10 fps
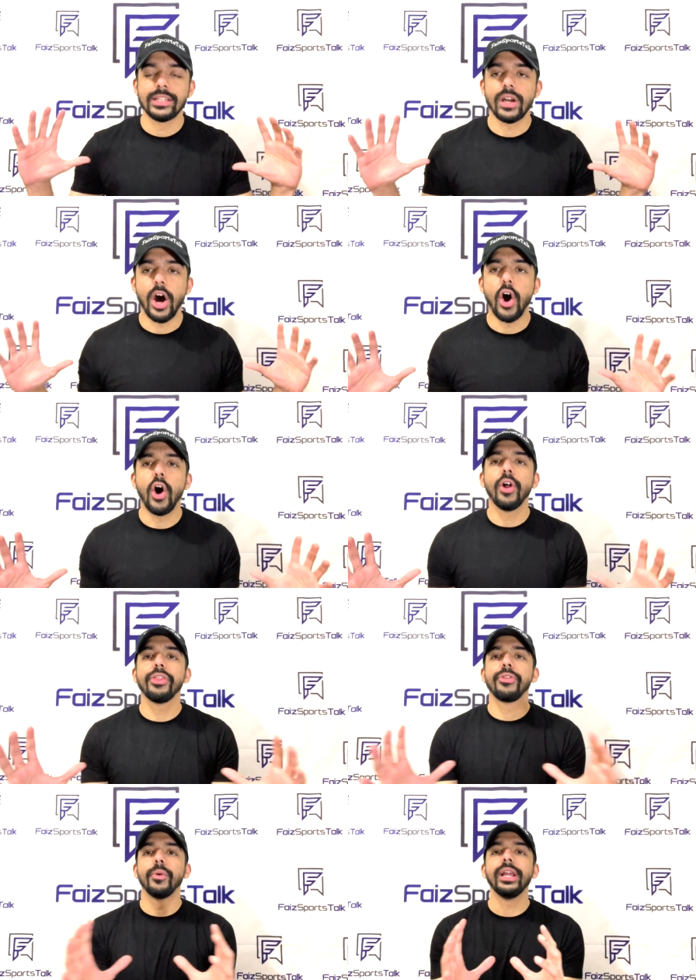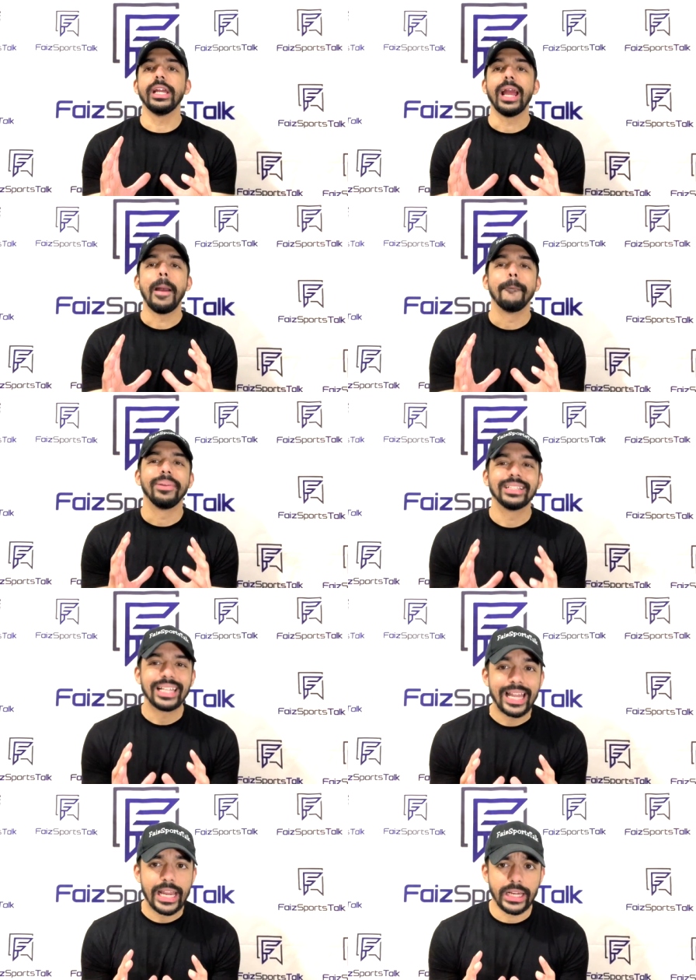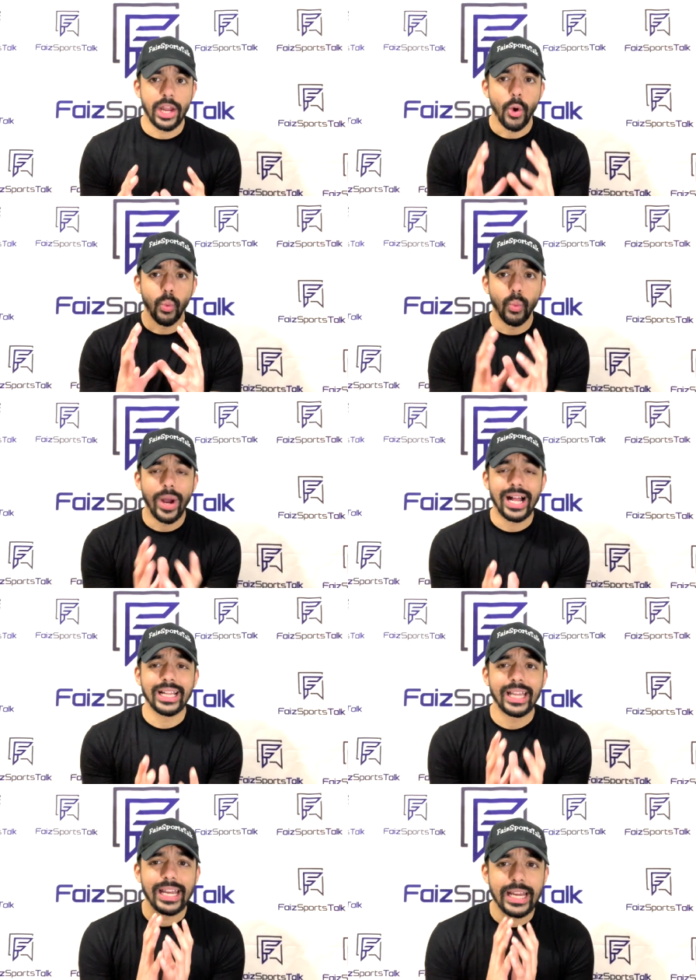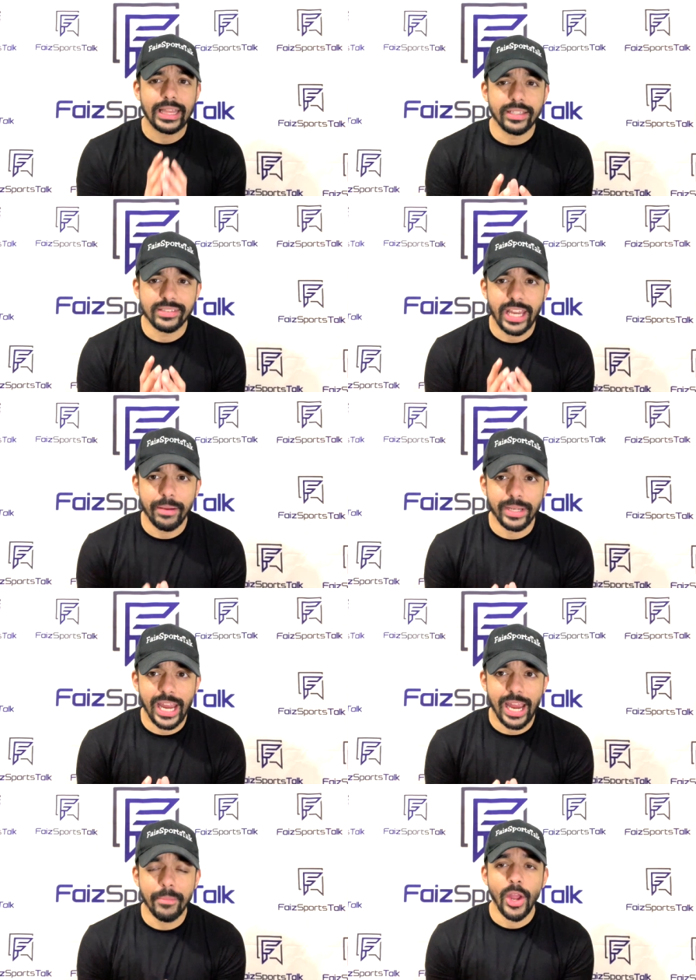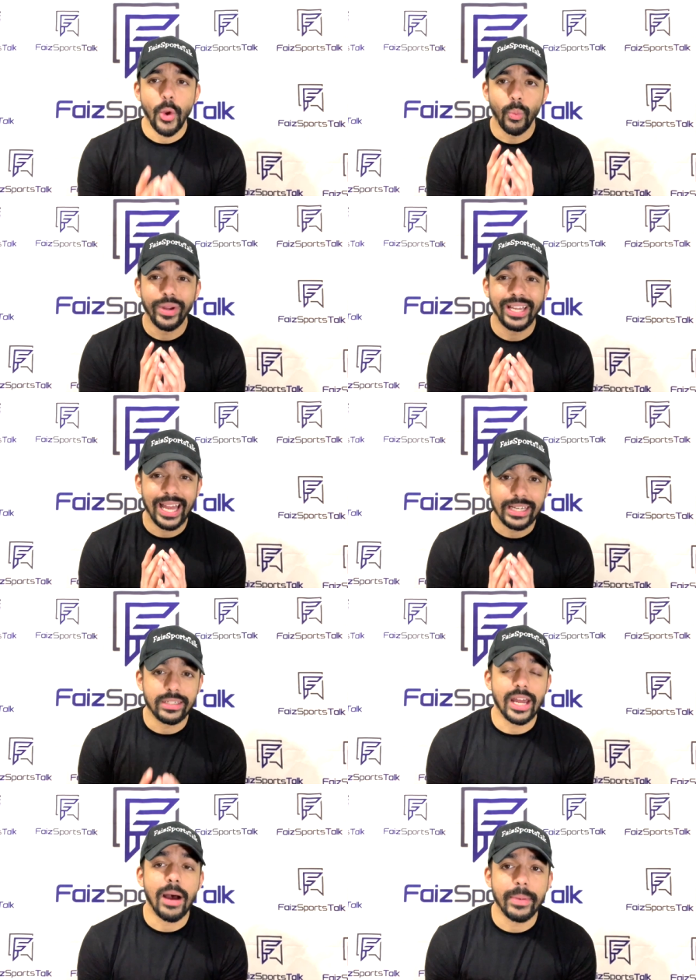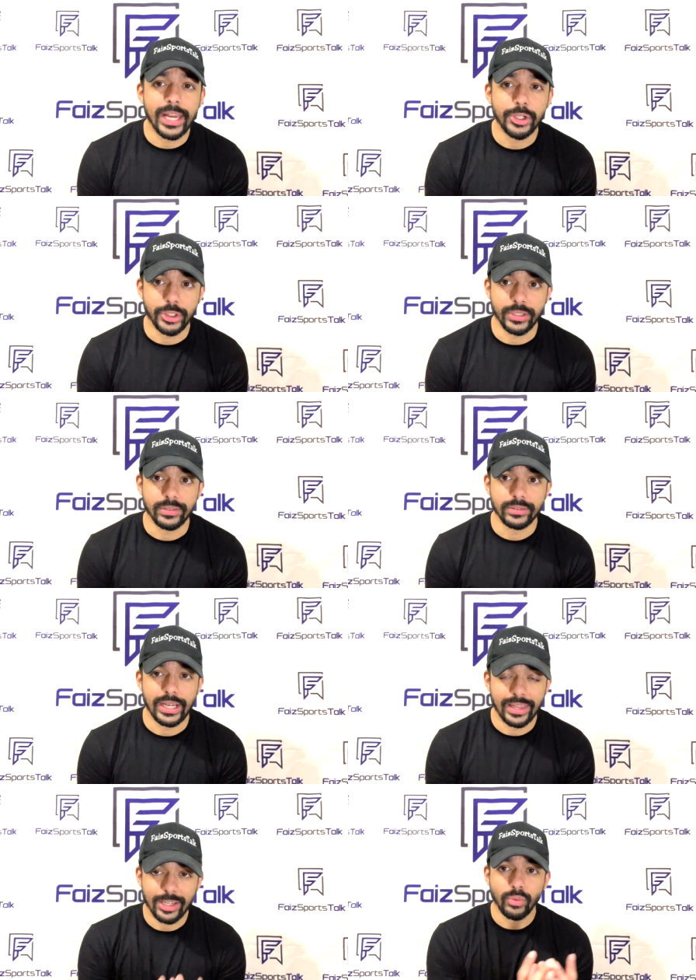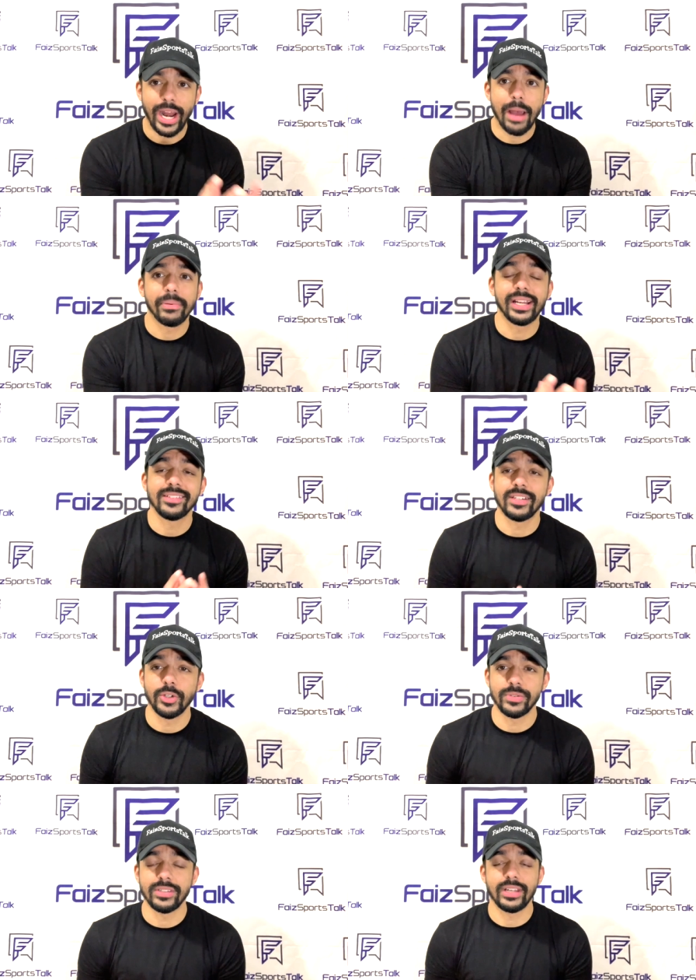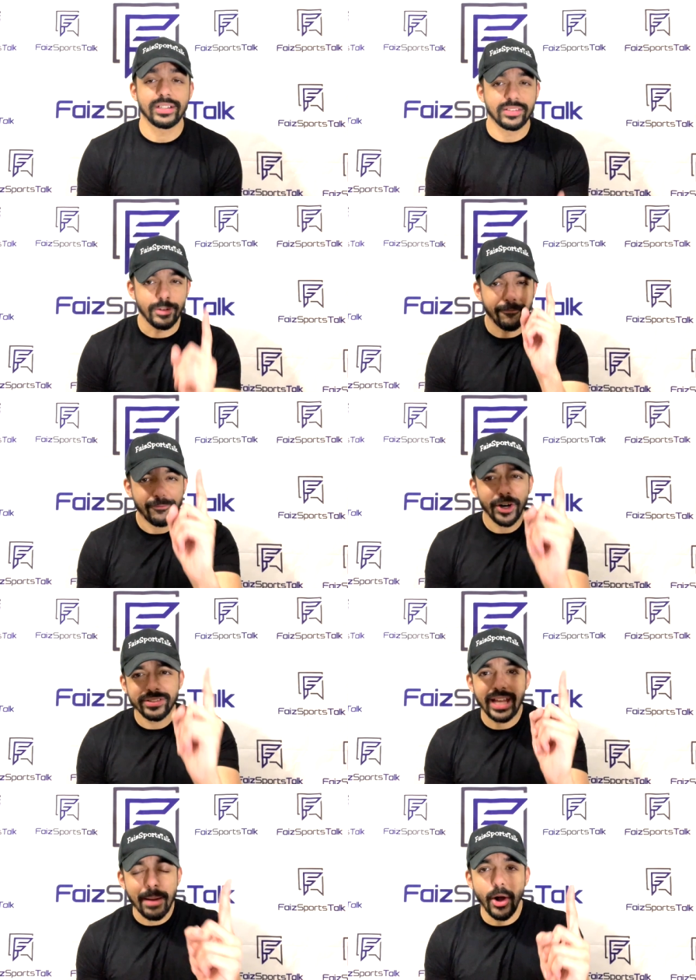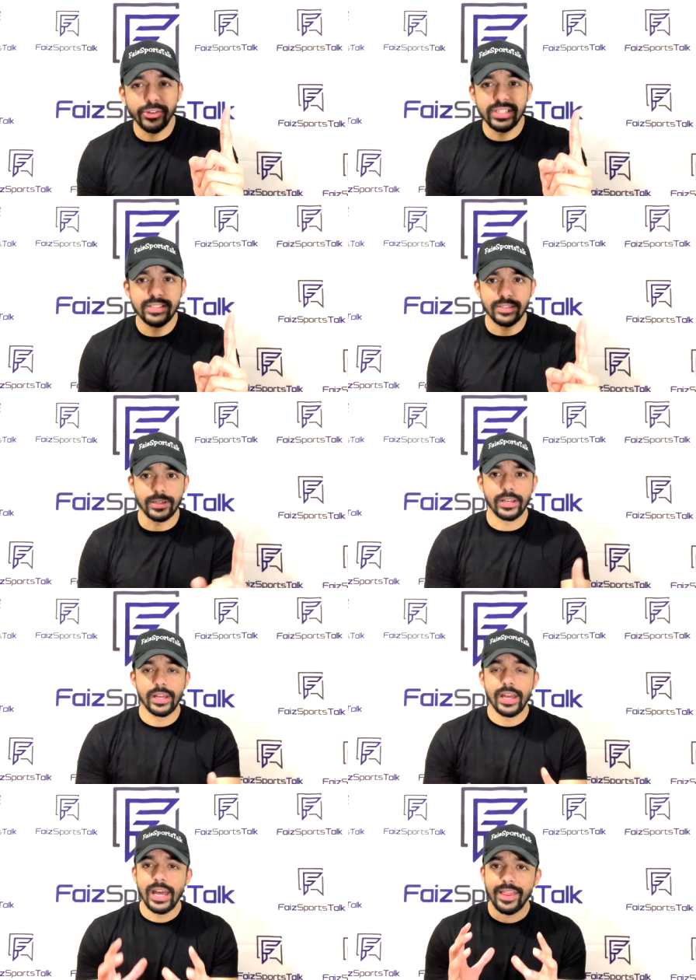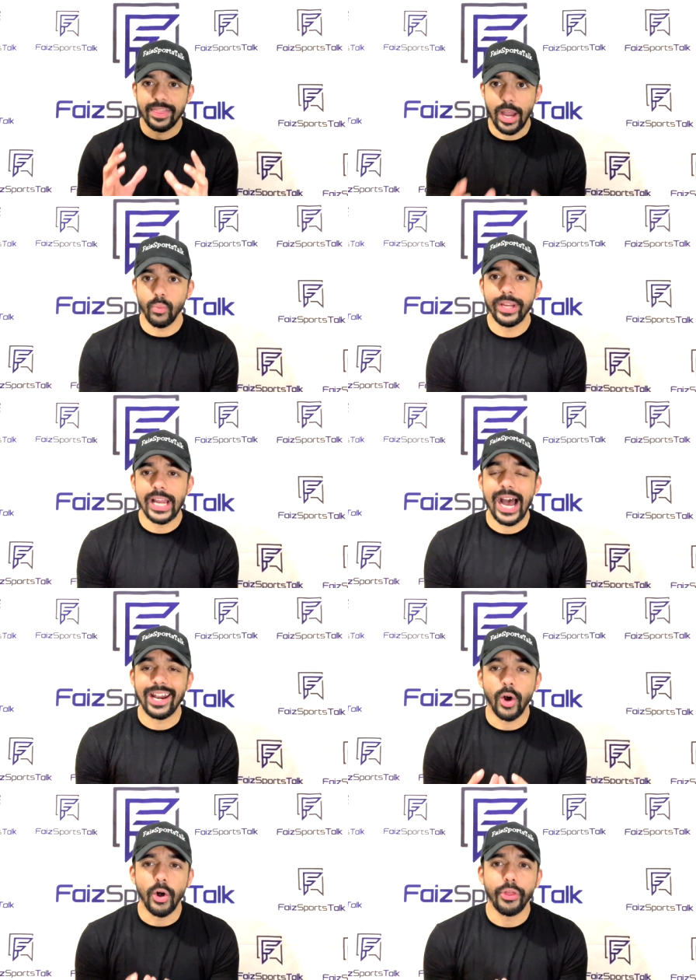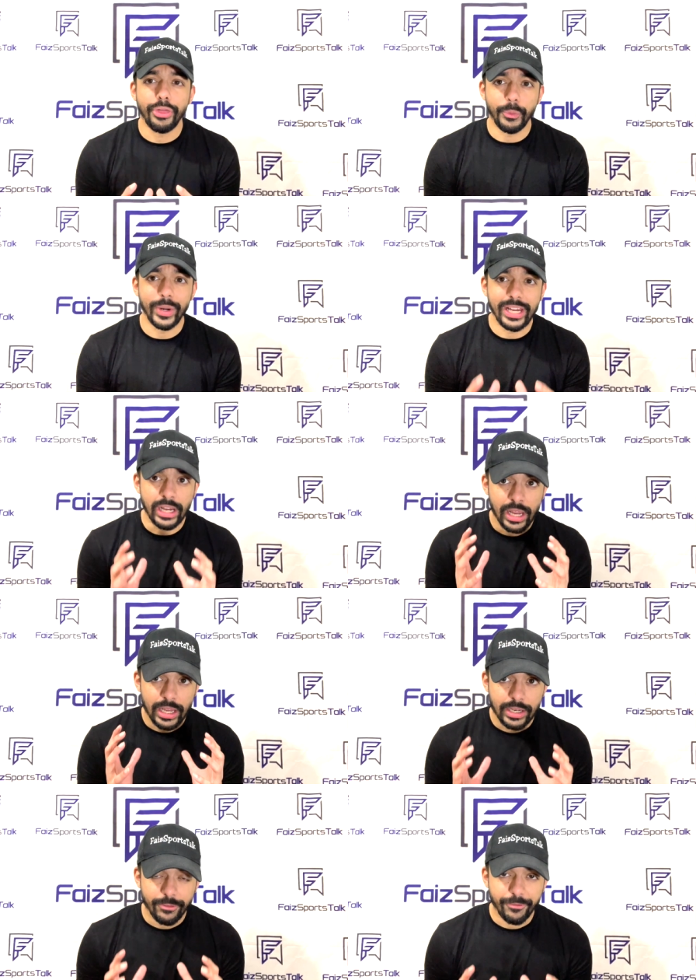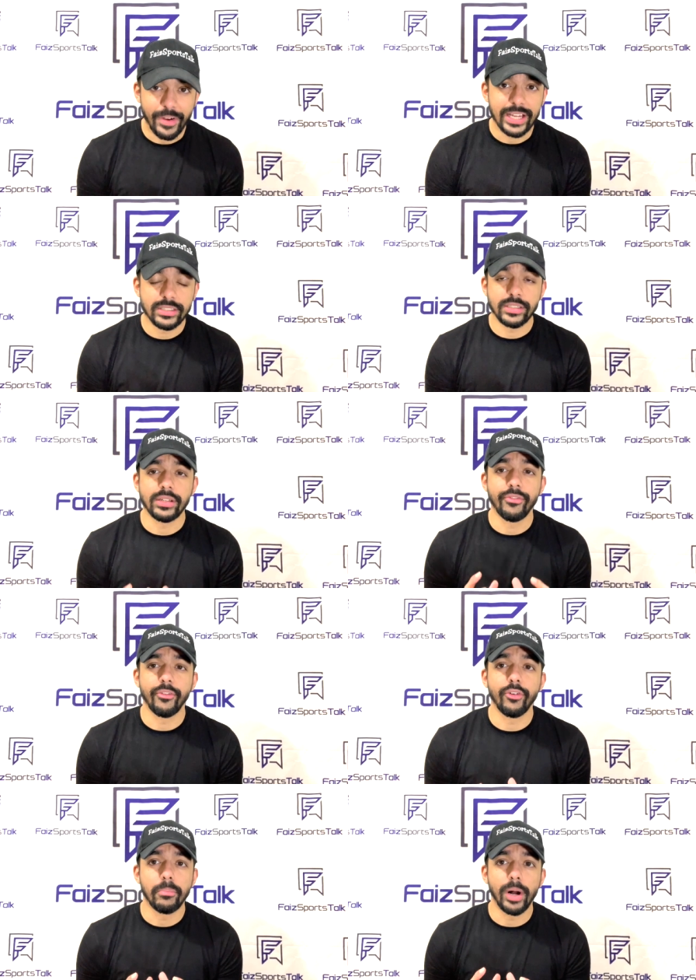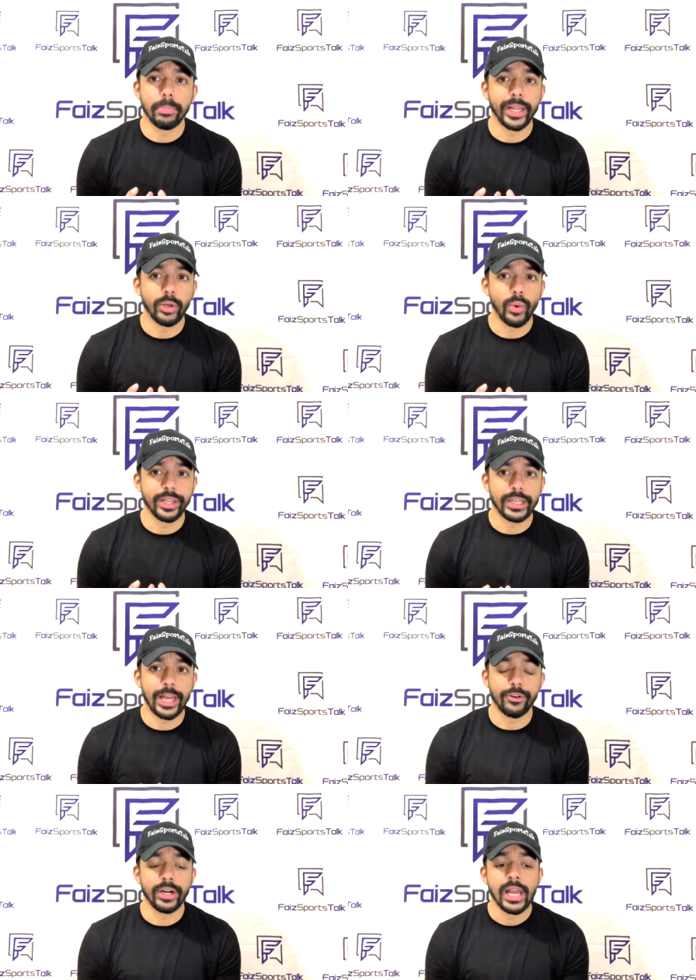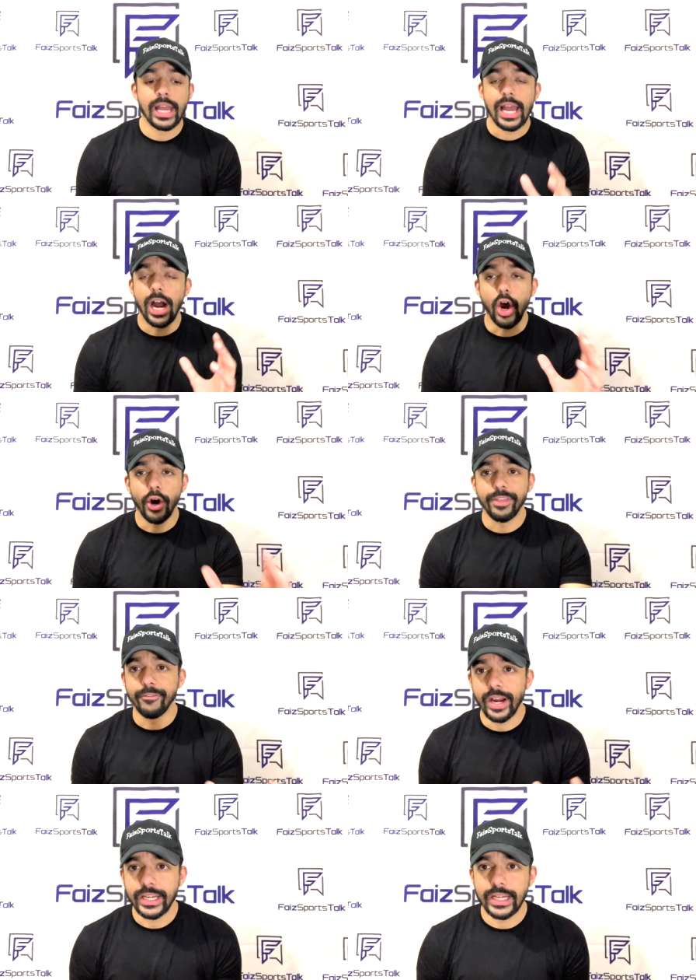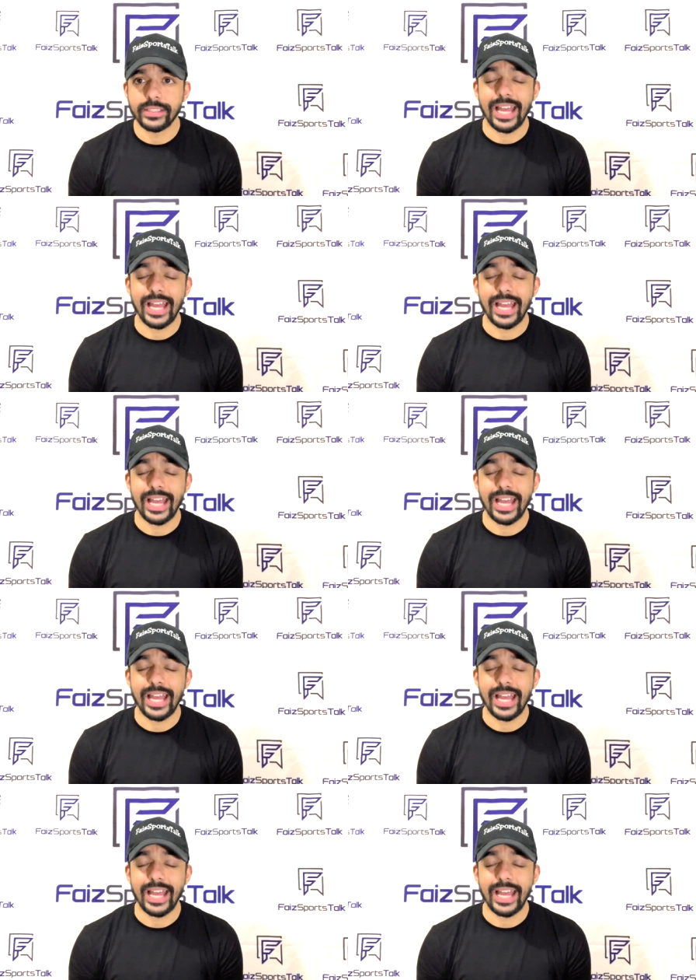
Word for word: to all three play well in the same game, we get domination. And that's what happened against the Houston Texans. The first time all season that we got all three faces of the football playing well together. Are the Vikings